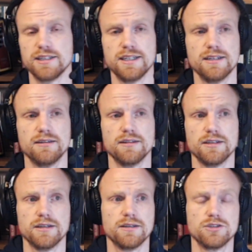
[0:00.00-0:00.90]
in
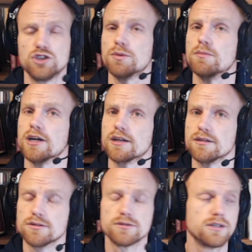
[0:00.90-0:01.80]
the supermarket.